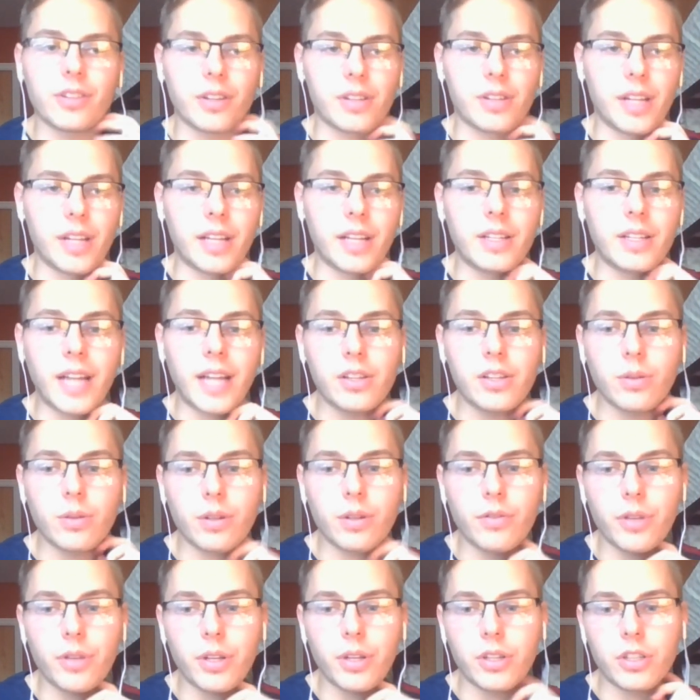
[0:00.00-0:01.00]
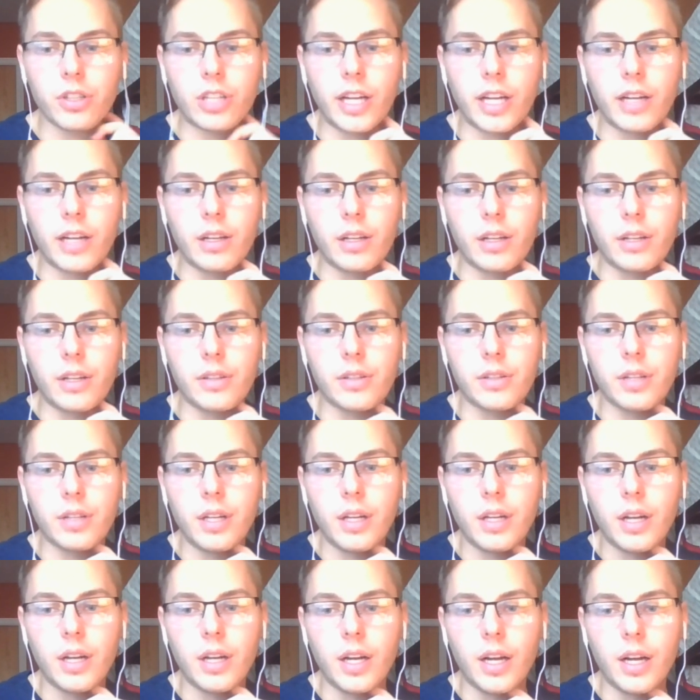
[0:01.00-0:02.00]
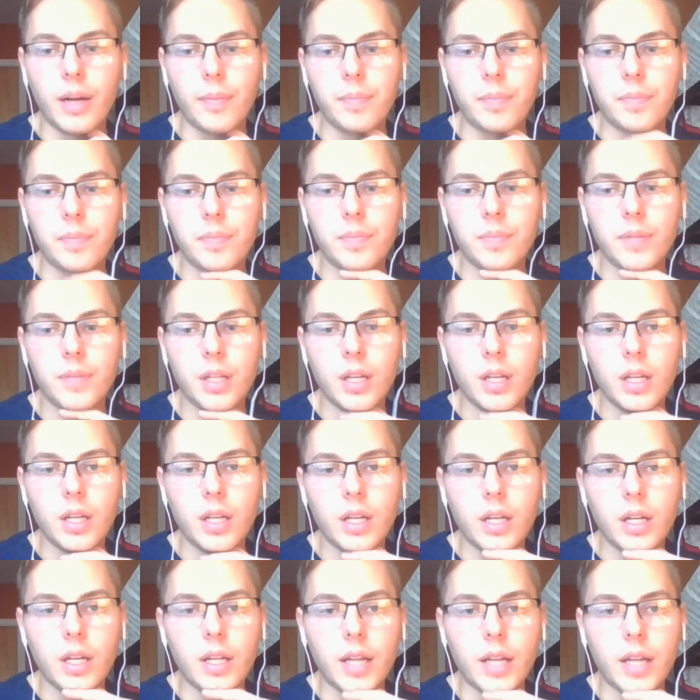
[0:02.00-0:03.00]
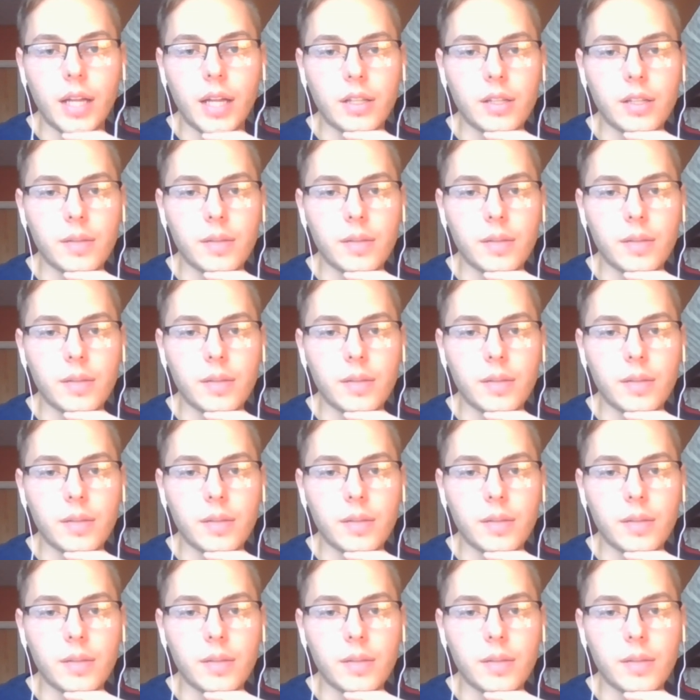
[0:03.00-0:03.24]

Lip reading: That's sort of what this channel is. That's